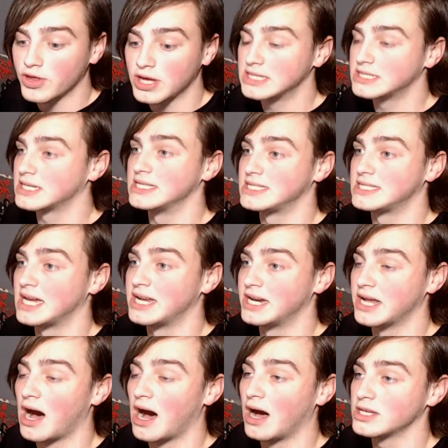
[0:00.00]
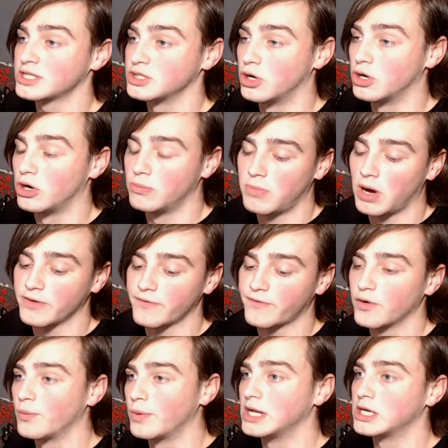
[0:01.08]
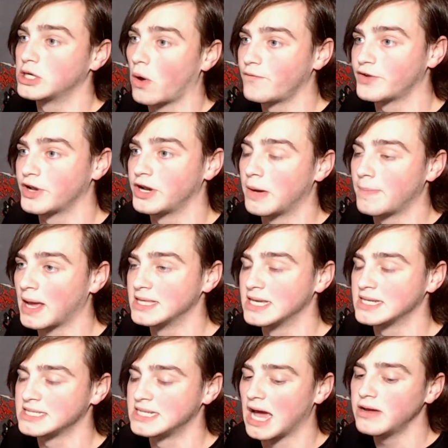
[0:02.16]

All things considered, Arsenal might feel really confident about this